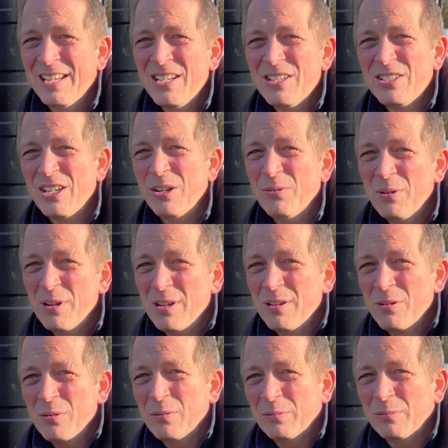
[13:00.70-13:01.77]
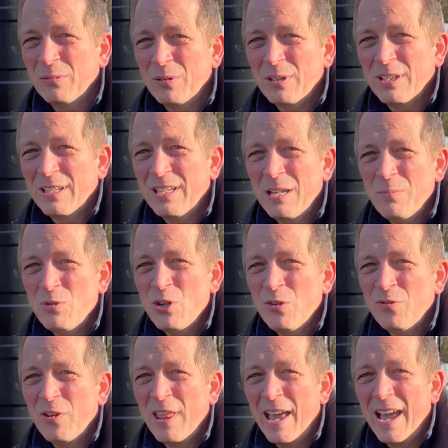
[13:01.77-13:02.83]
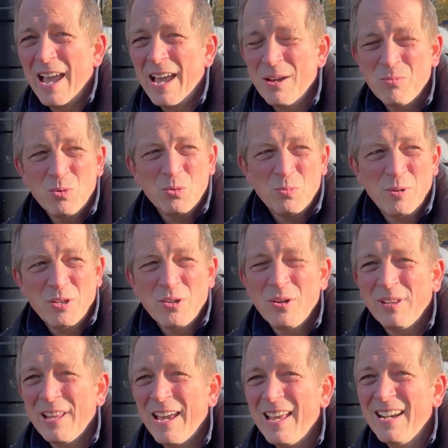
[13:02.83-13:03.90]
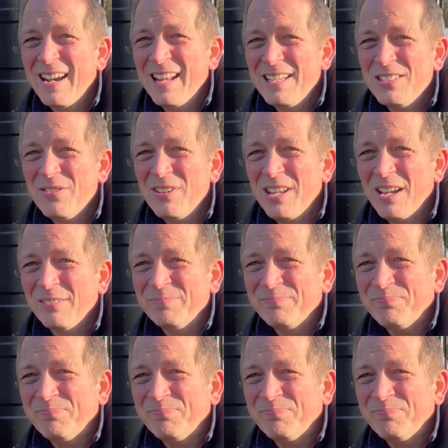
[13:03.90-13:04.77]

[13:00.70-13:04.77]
So keep tuned for that, and we'll be doing that in a later video.